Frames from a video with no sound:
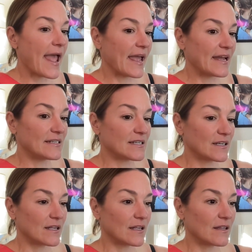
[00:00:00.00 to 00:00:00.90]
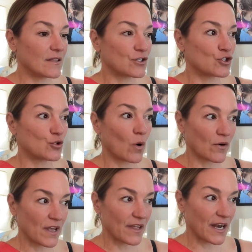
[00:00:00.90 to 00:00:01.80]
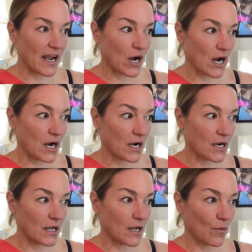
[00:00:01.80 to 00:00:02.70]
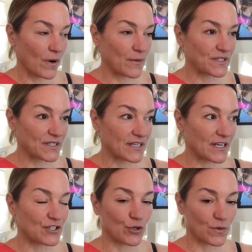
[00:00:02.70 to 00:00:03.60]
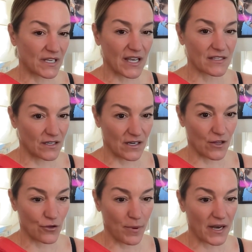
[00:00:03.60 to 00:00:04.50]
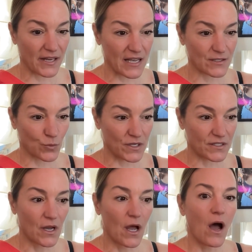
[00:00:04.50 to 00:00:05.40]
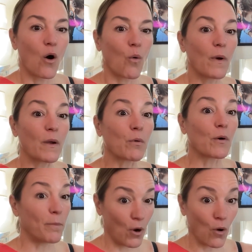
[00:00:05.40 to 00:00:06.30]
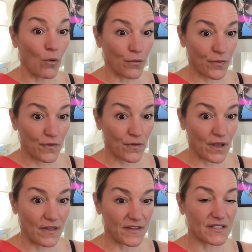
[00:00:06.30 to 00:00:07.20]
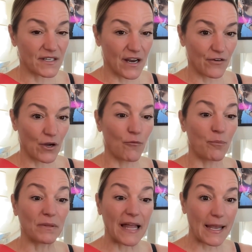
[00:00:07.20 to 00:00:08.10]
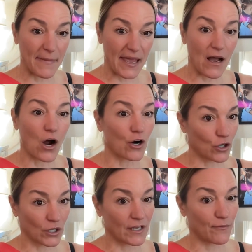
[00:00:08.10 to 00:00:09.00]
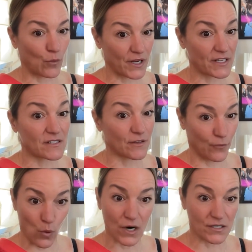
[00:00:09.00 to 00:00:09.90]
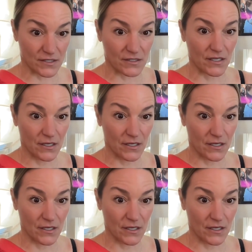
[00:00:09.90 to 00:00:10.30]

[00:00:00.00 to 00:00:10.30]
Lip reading: And the story that I heard when I was listening to you as a guest on another podcast was we were both in the scenario of blaming our early 40s divorce